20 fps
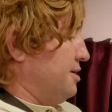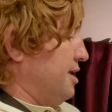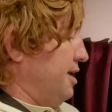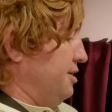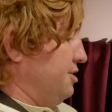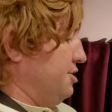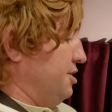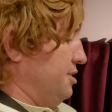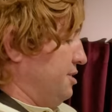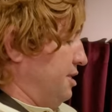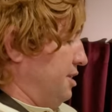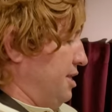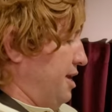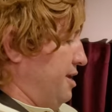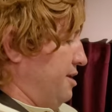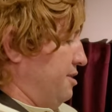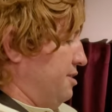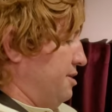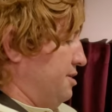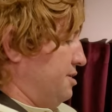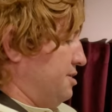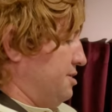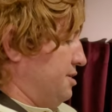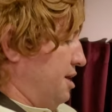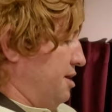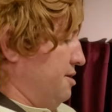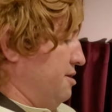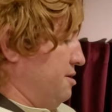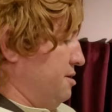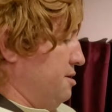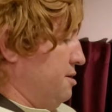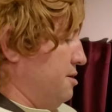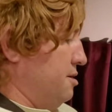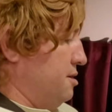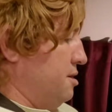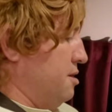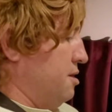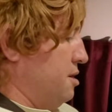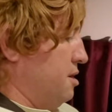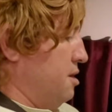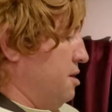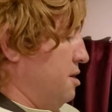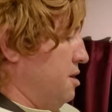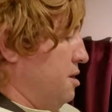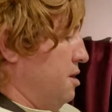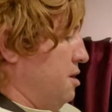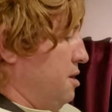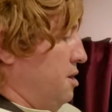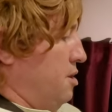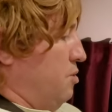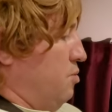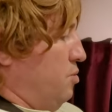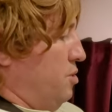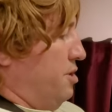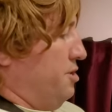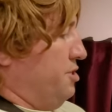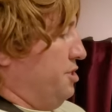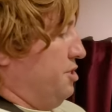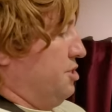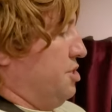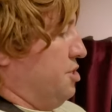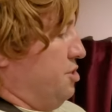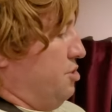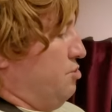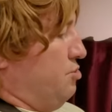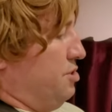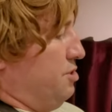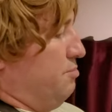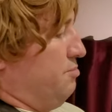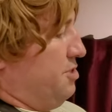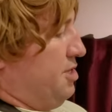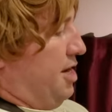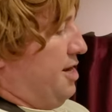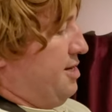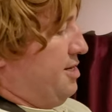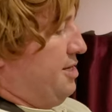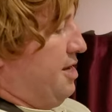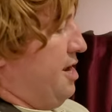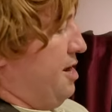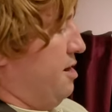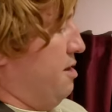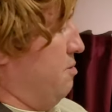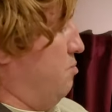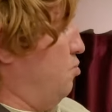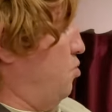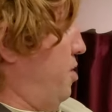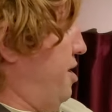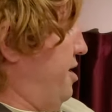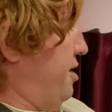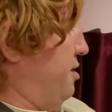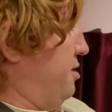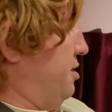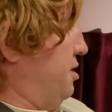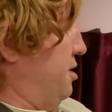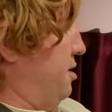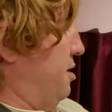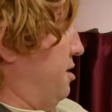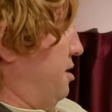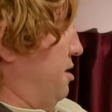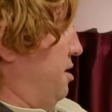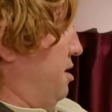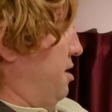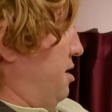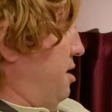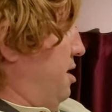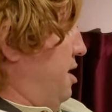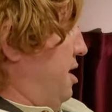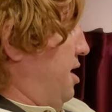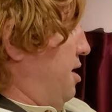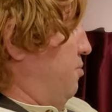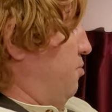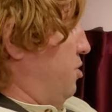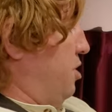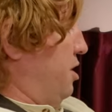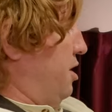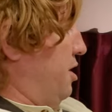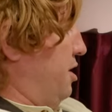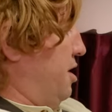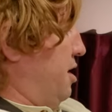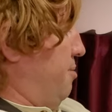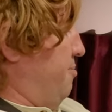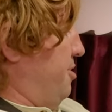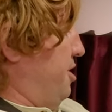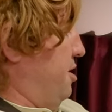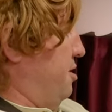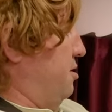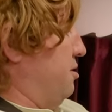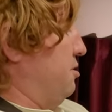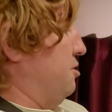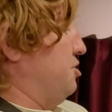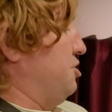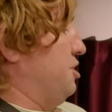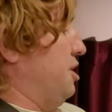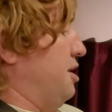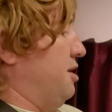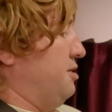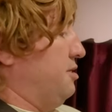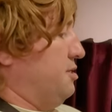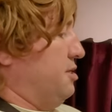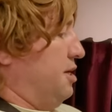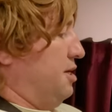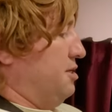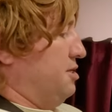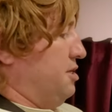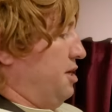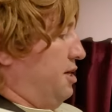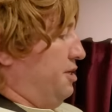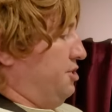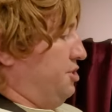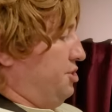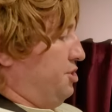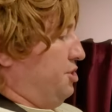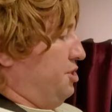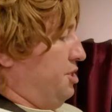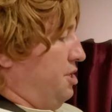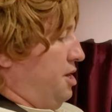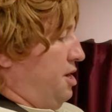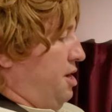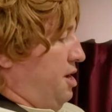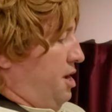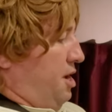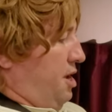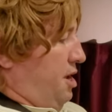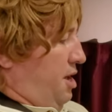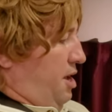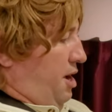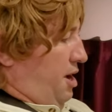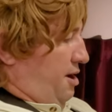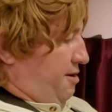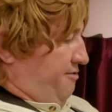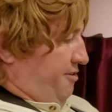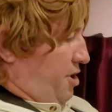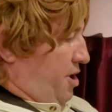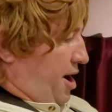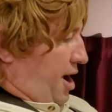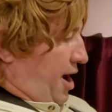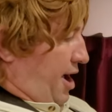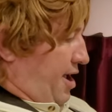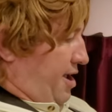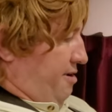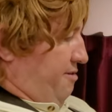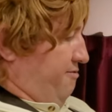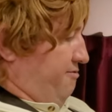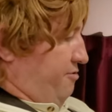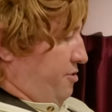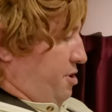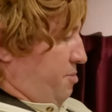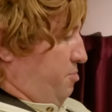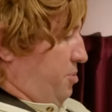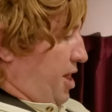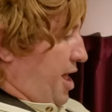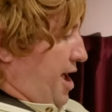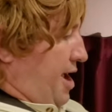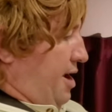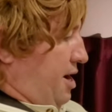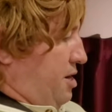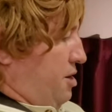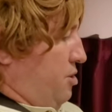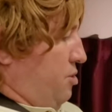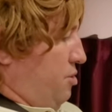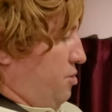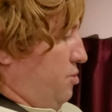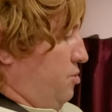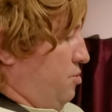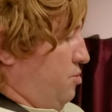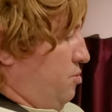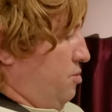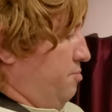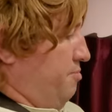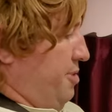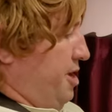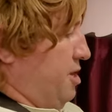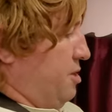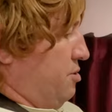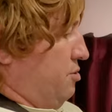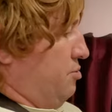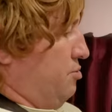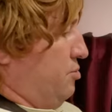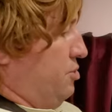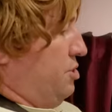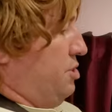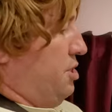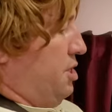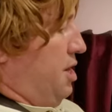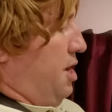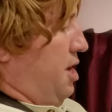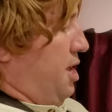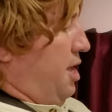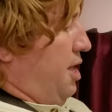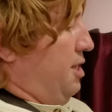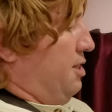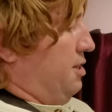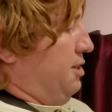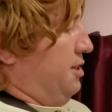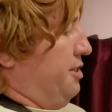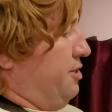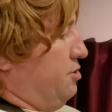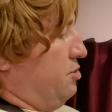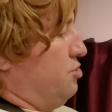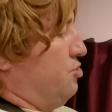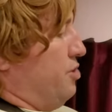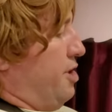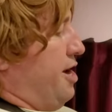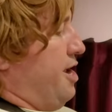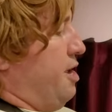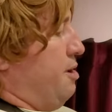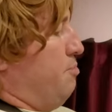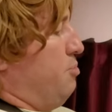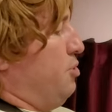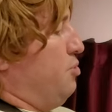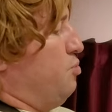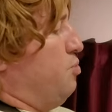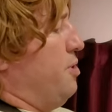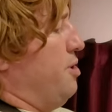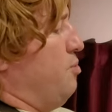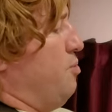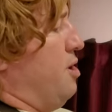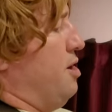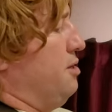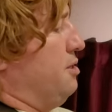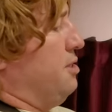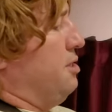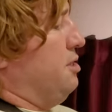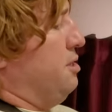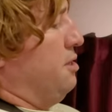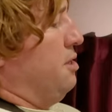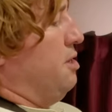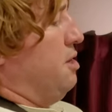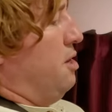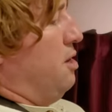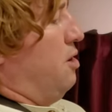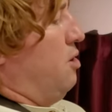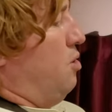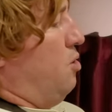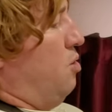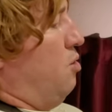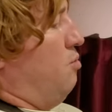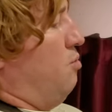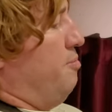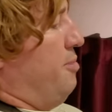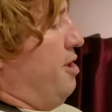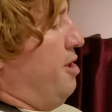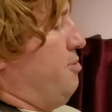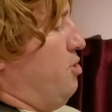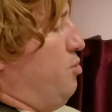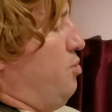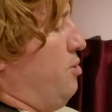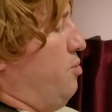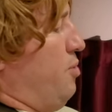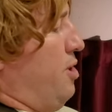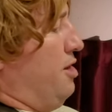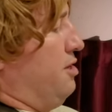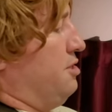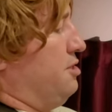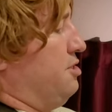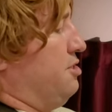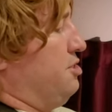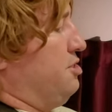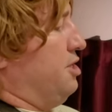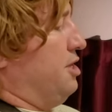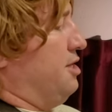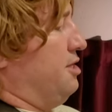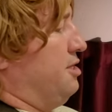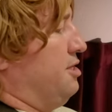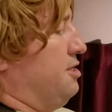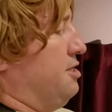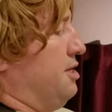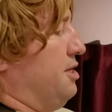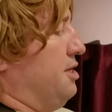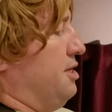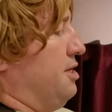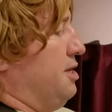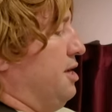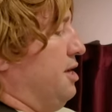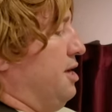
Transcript: catching the light of the sun. We're just going to use some titanium white and we're going to come in just a touch of our ivory black. Oh, we'll make those a little gray, but we want, oh, maybe we want just a